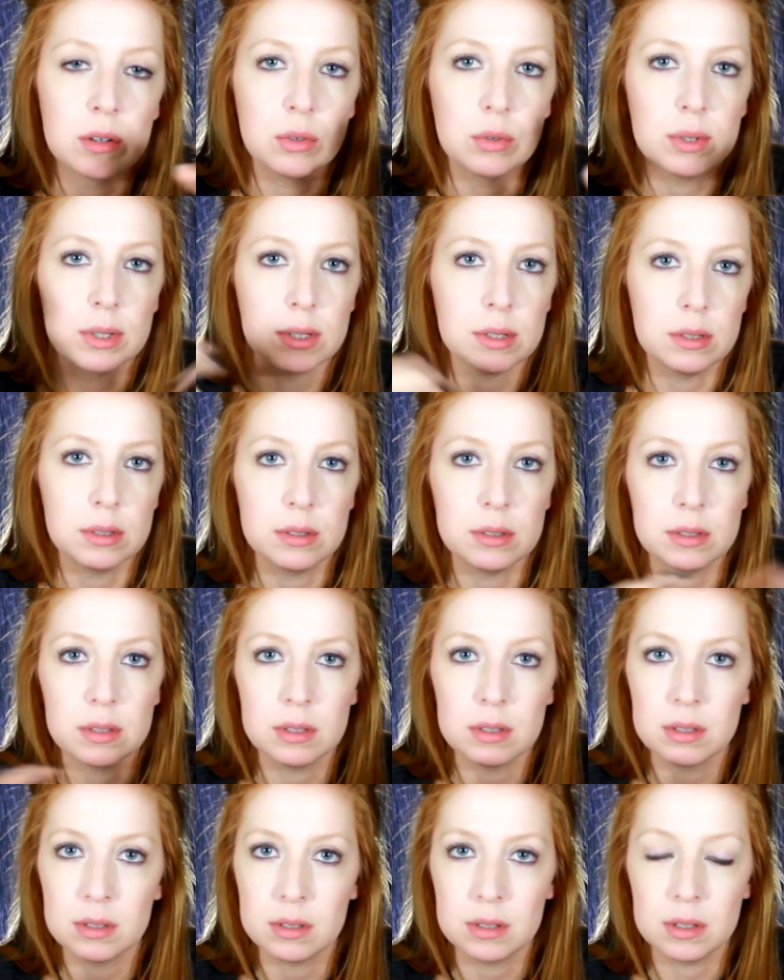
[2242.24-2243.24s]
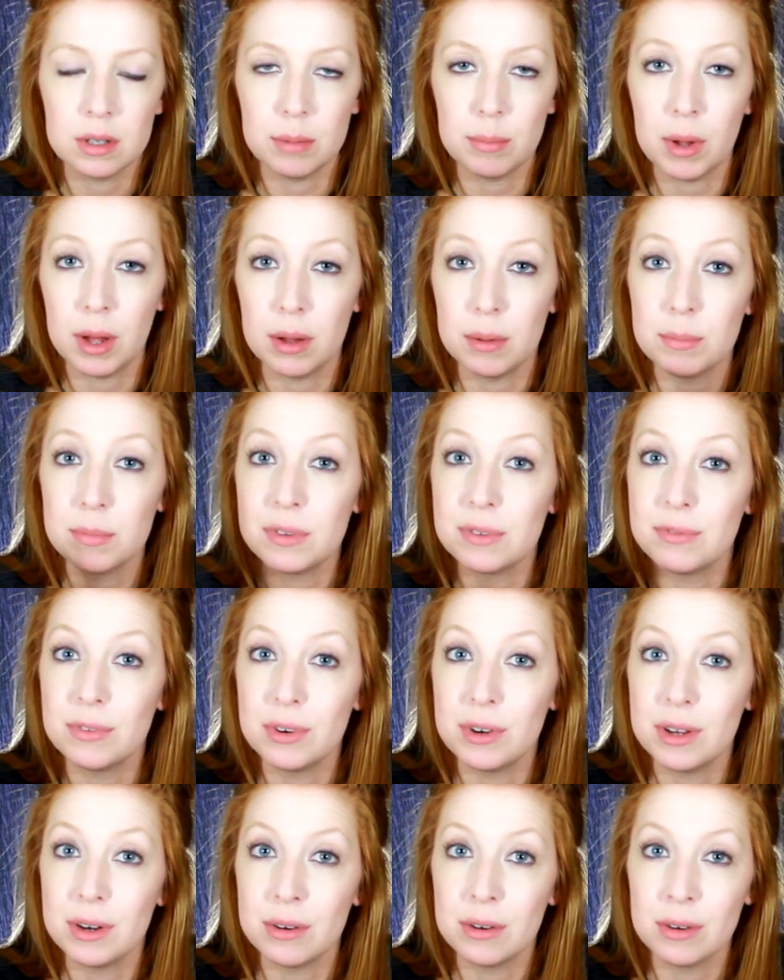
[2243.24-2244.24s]
grilled kebabs
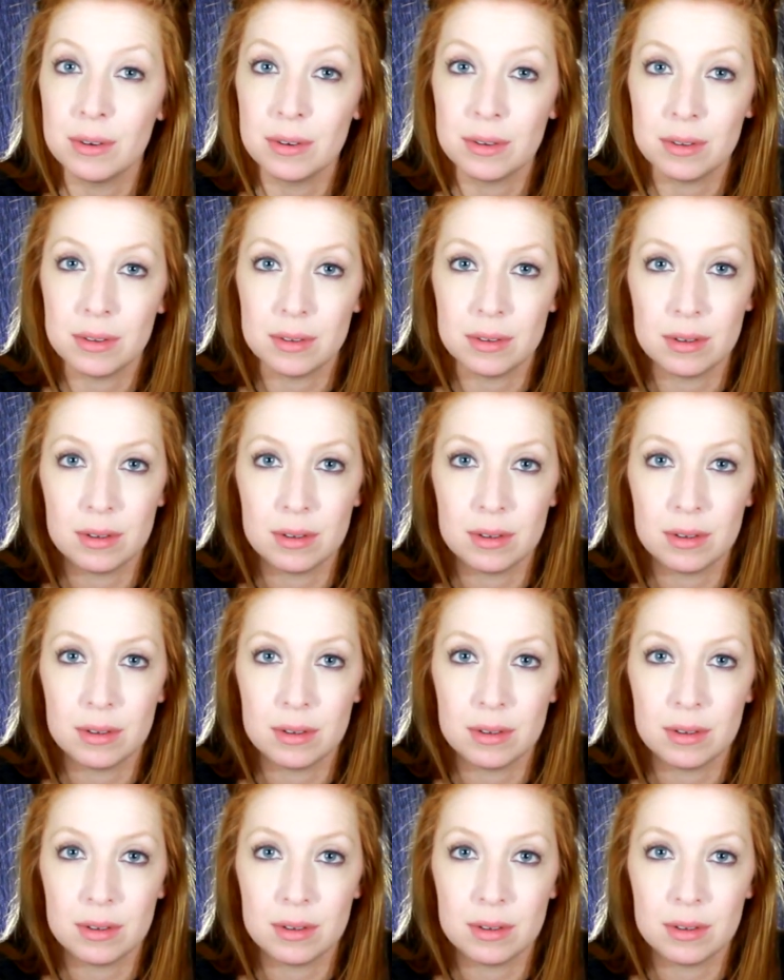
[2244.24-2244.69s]
for dinner.